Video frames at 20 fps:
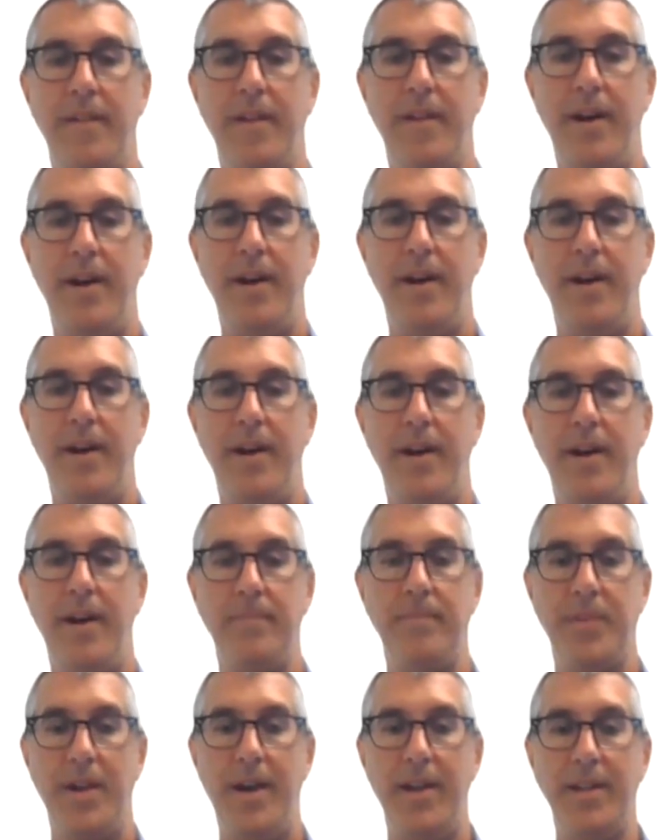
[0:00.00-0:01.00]
Um,
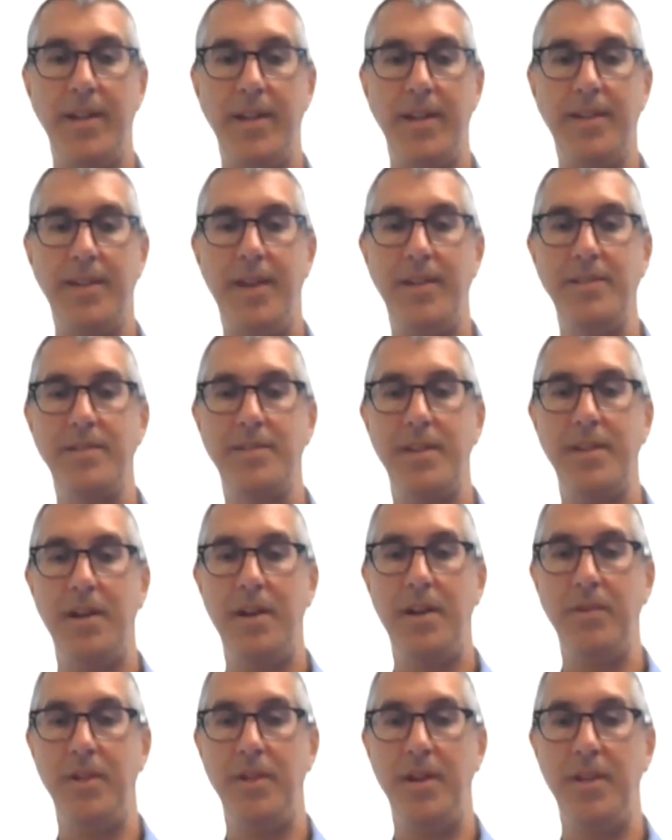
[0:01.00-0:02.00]
I can tell
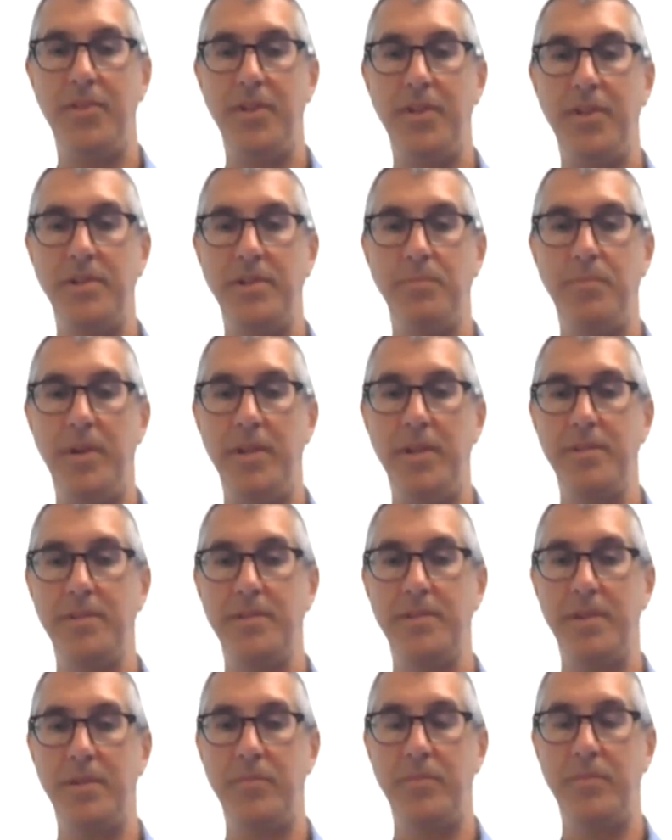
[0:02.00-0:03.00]
you that there's been
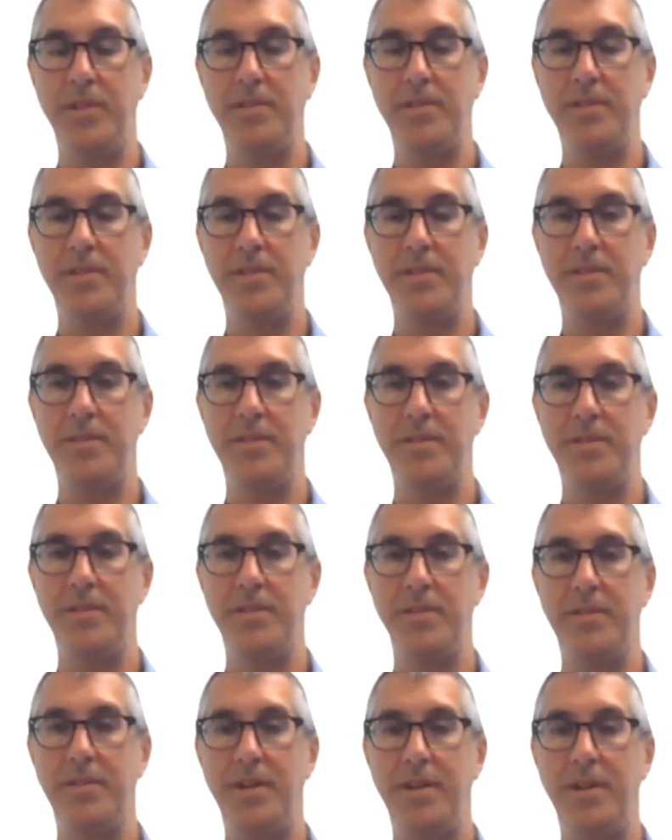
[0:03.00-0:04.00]
some recent
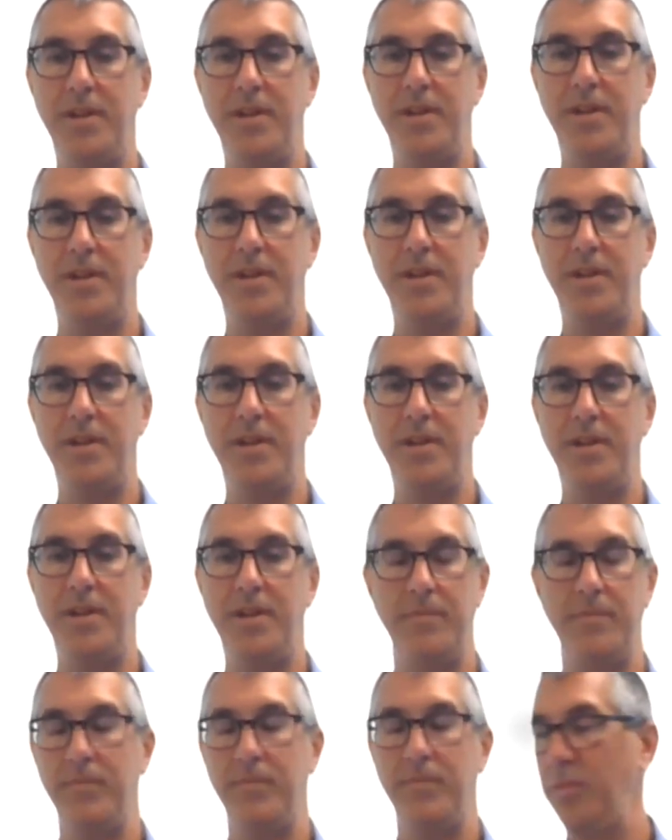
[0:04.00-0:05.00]
discussions. We
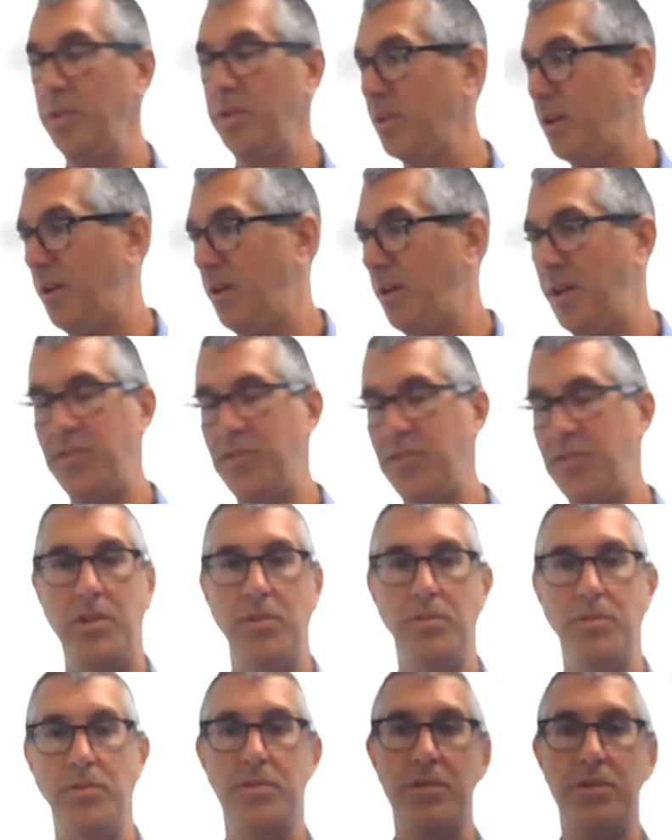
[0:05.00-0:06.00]
we call that the
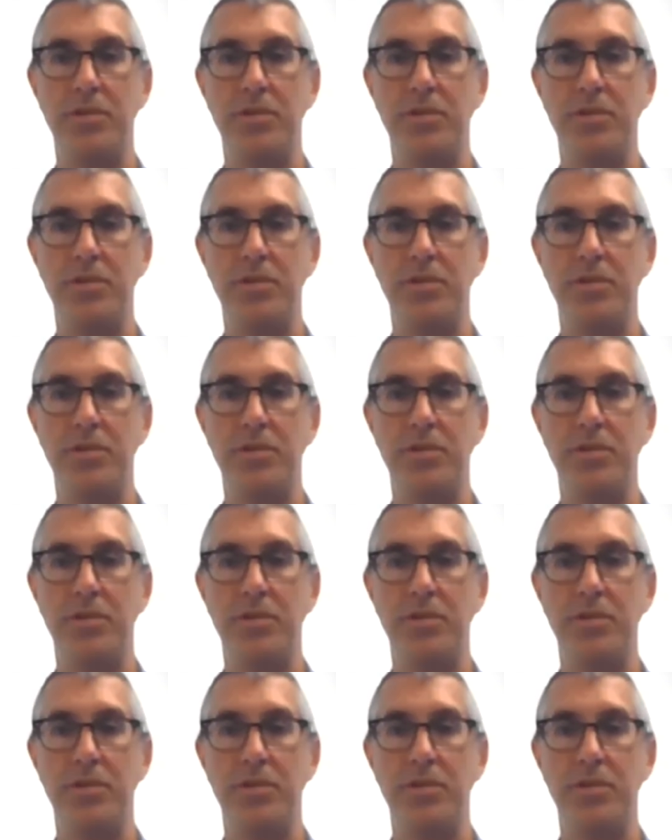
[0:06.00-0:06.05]
coast to